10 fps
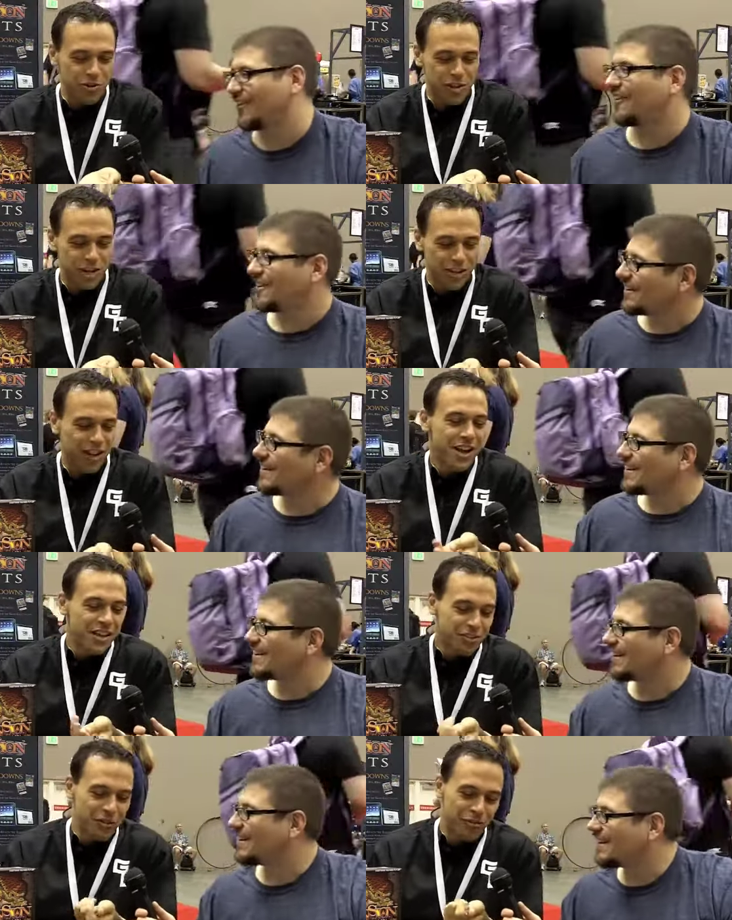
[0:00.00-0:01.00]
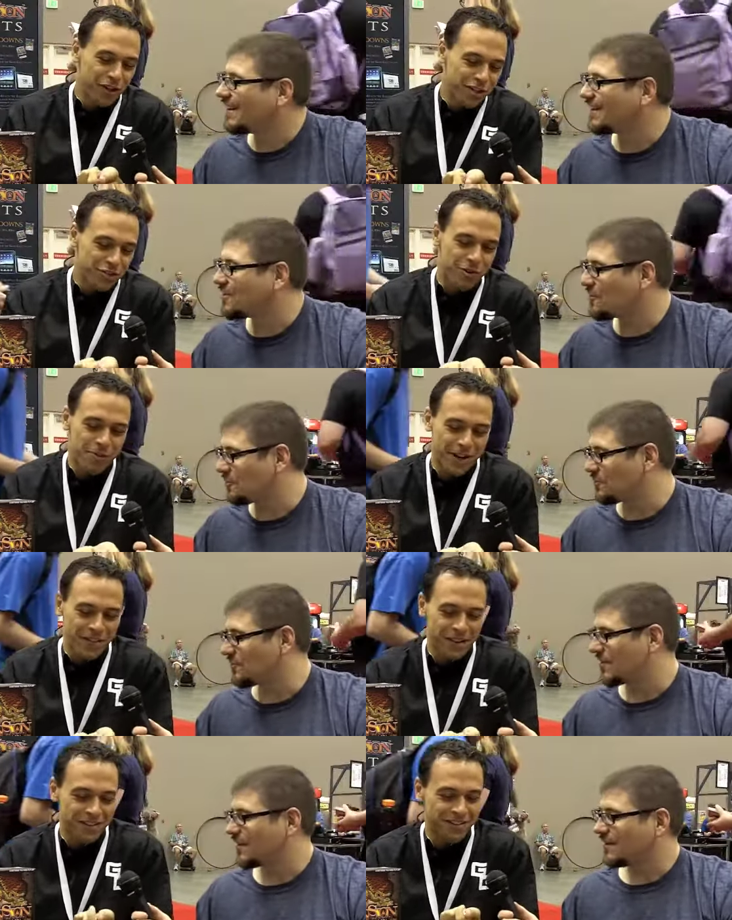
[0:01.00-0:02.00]
Speaker 1: unique thing. So funny story
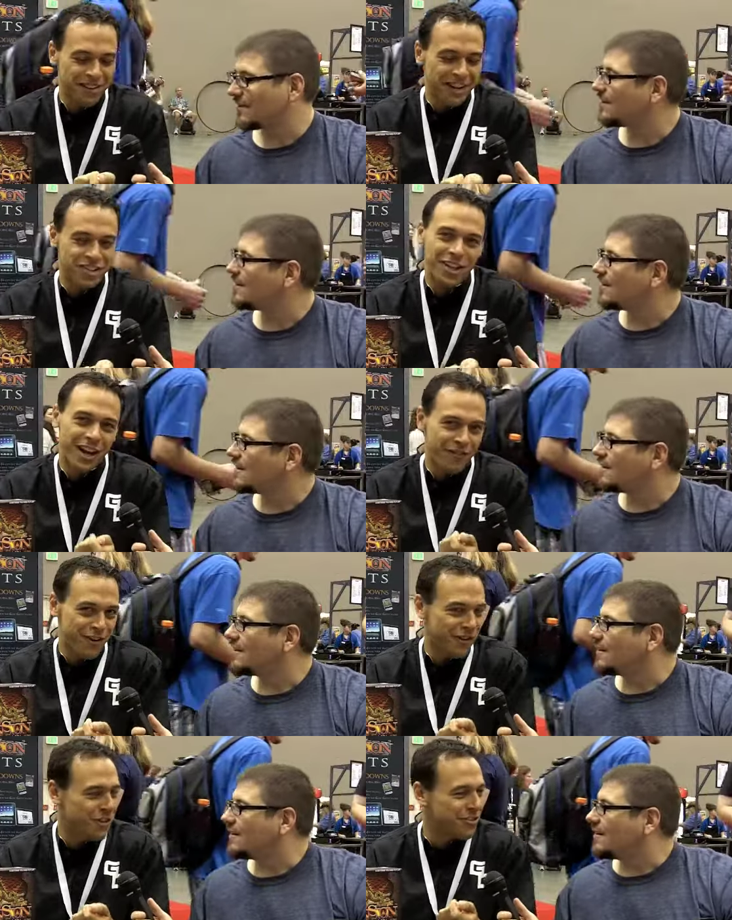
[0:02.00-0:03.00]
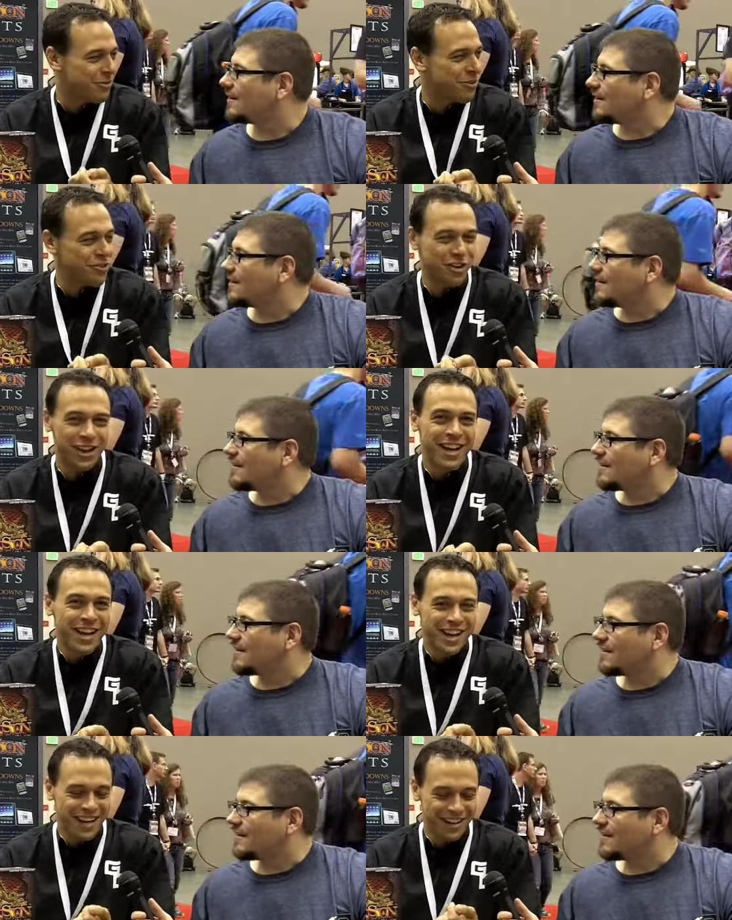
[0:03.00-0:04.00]
behind these is actually I found these originally
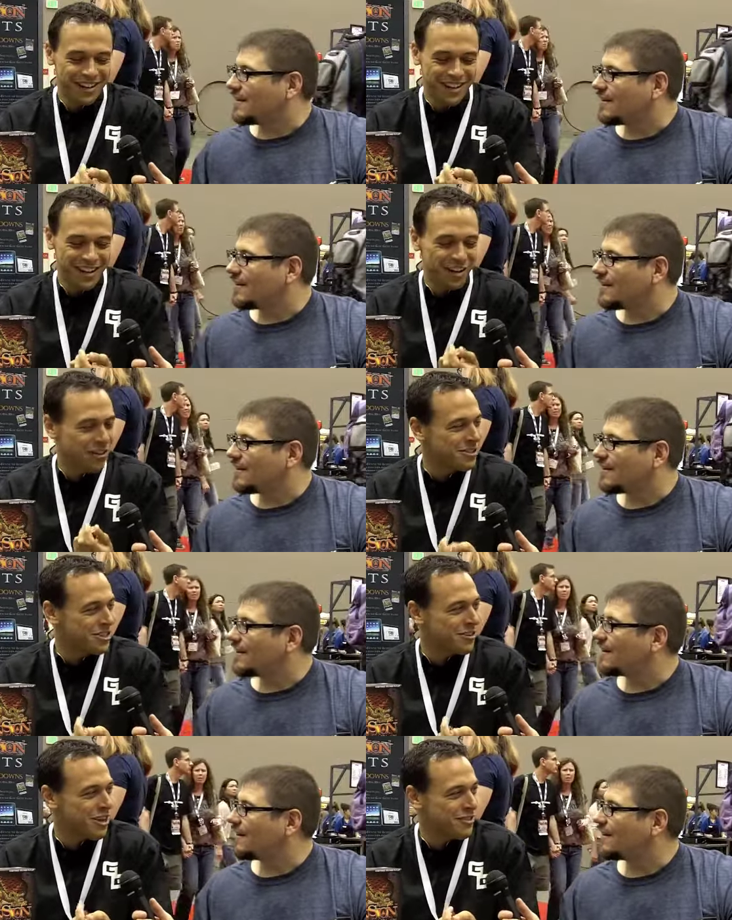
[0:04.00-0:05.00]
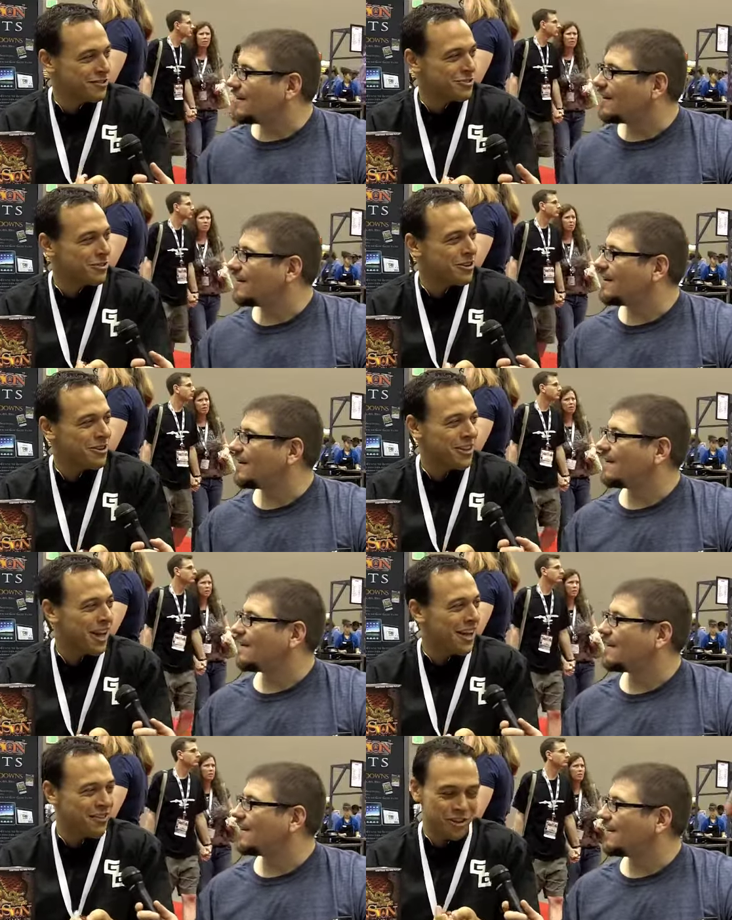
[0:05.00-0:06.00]
in an arts and crafts store. They
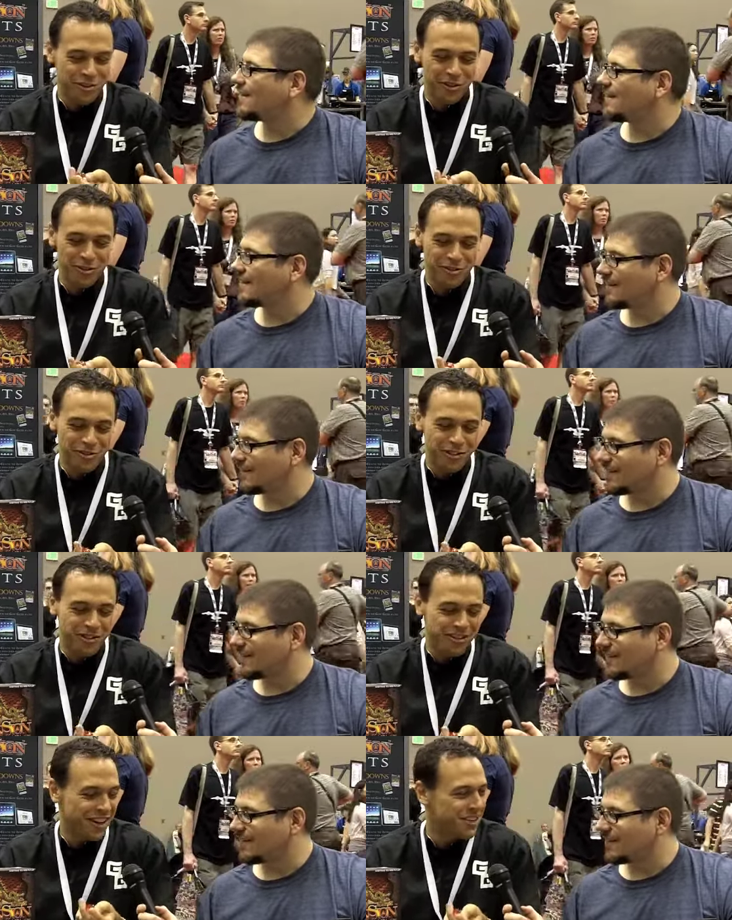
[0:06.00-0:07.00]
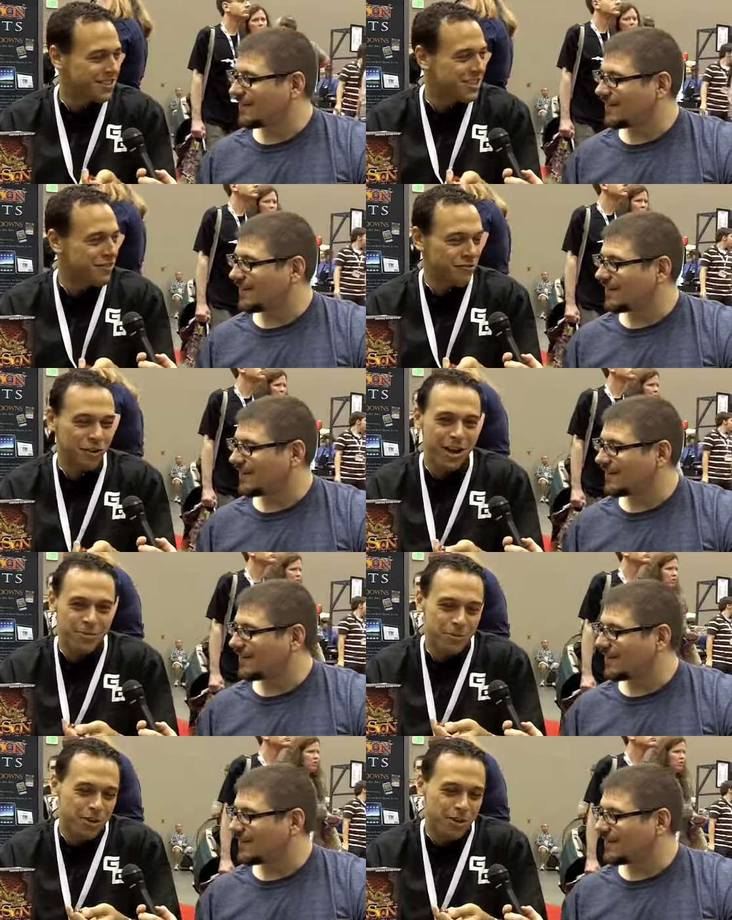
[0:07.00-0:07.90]
had, you know, you use this kind of stuff for like